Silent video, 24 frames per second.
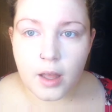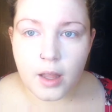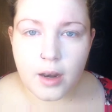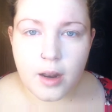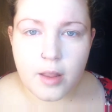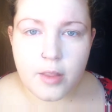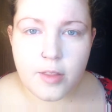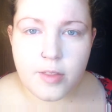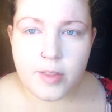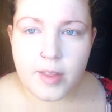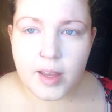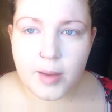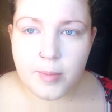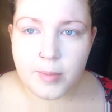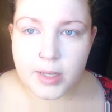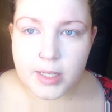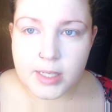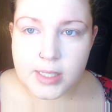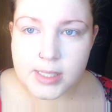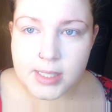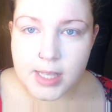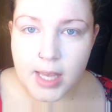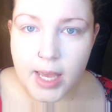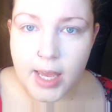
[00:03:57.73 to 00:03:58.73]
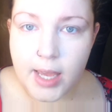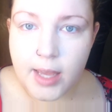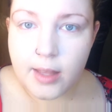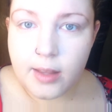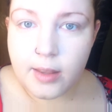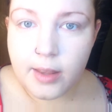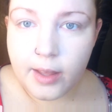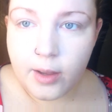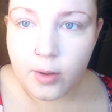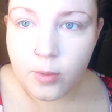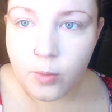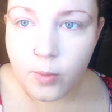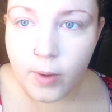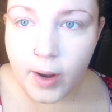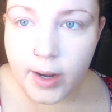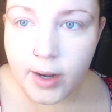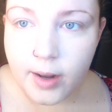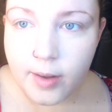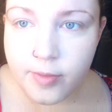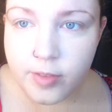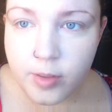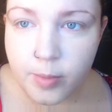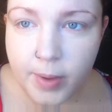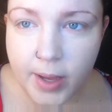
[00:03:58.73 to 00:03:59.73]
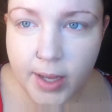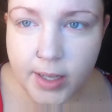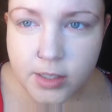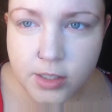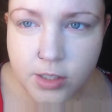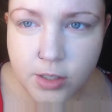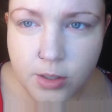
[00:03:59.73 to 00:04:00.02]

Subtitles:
Another thing I'm going to say like right off the bat